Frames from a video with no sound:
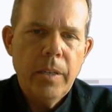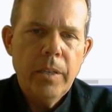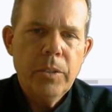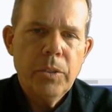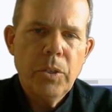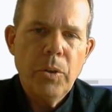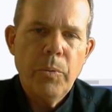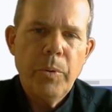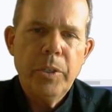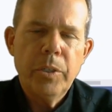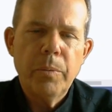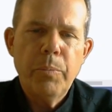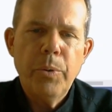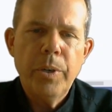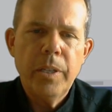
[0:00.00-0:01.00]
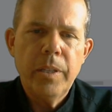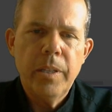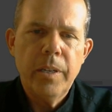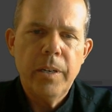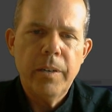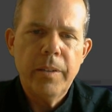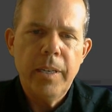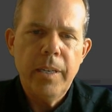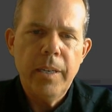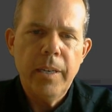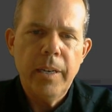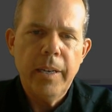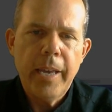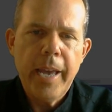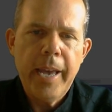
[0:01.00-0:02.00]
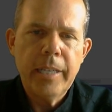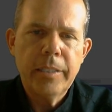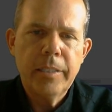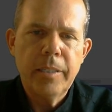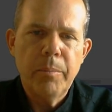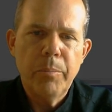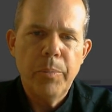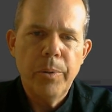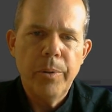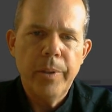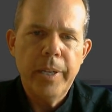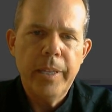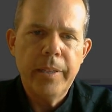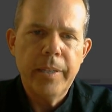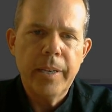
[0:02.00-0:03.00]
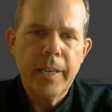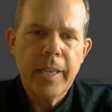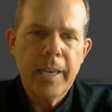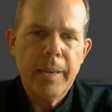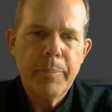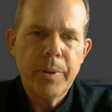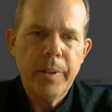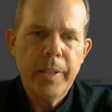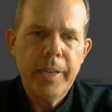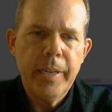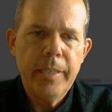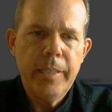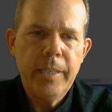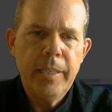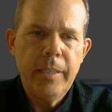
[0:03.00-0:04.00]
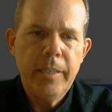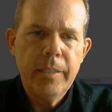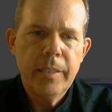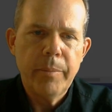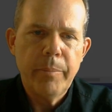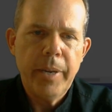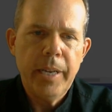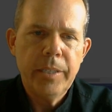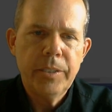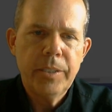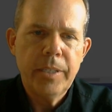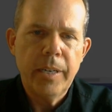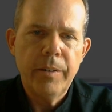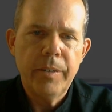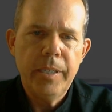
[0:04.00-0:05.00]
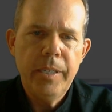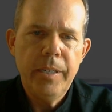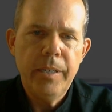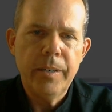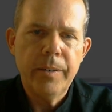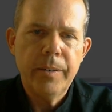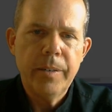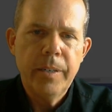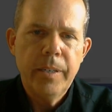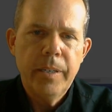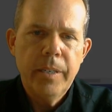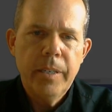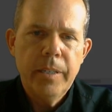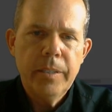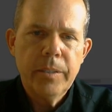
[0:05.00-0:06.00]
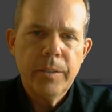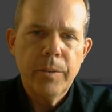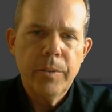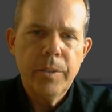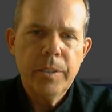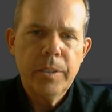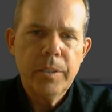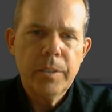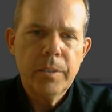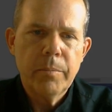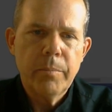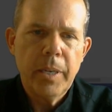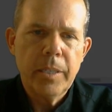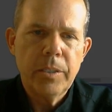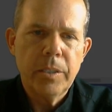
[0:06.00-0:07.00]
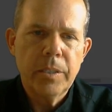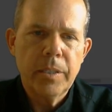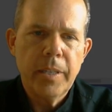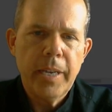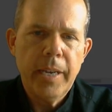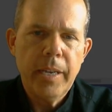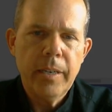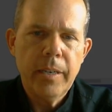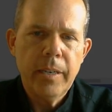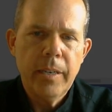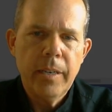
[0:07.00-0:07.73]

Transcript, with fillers: So we should put in there the uh, at symbol and then a capital ID to match down here. So this matches that.